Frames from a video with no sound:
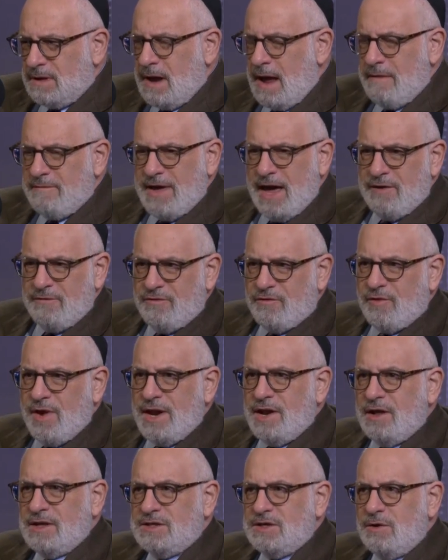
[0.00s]
I've got a
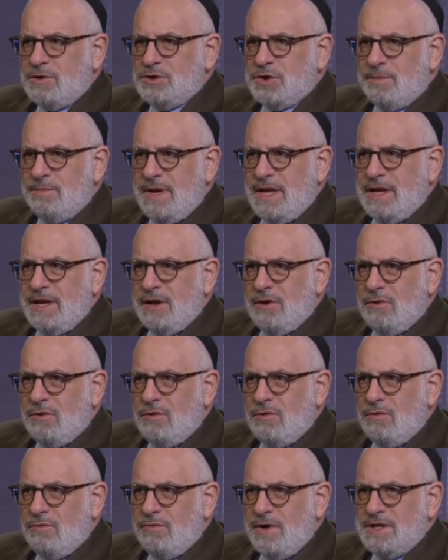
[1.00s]
friend on social media
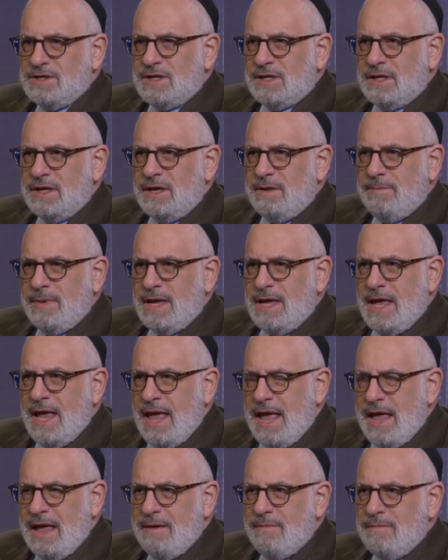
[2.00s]
who recently
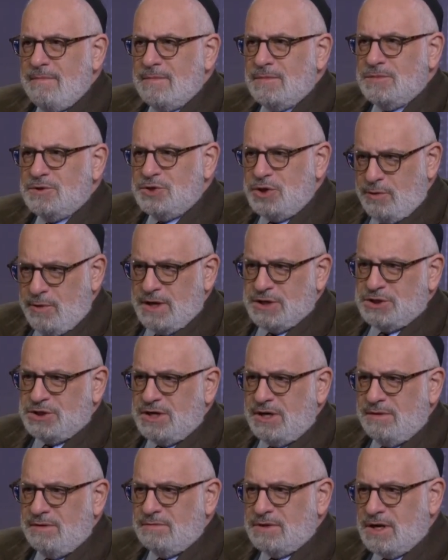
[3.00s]
became Jewish.
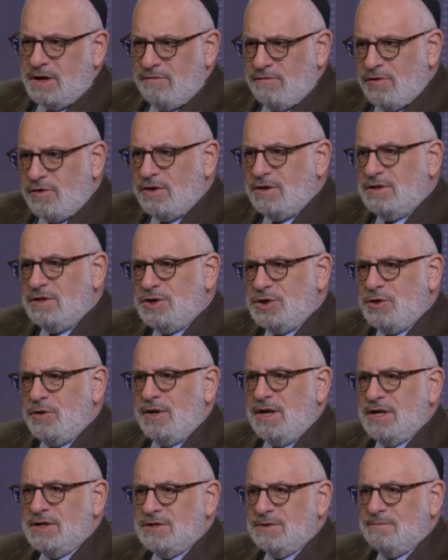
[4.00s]
She converted to
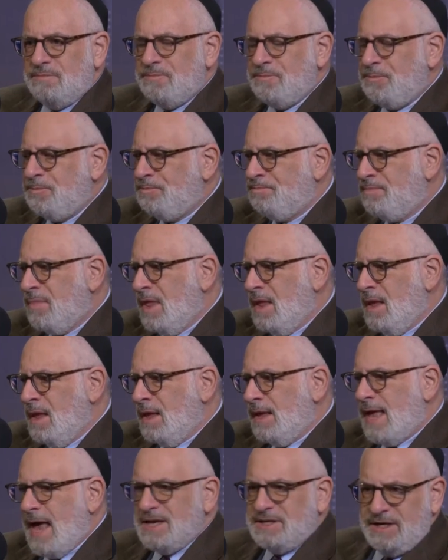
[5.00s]
Judaism,
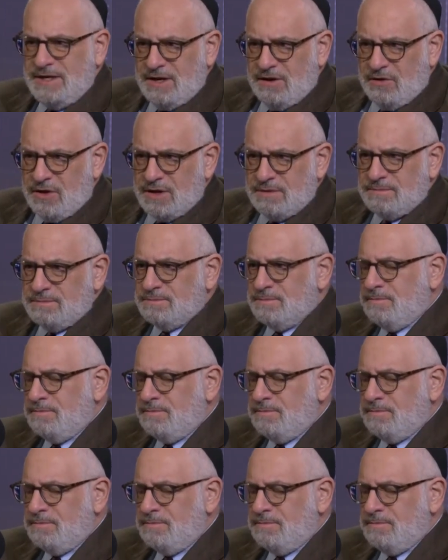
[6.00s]
Cassie Dillon.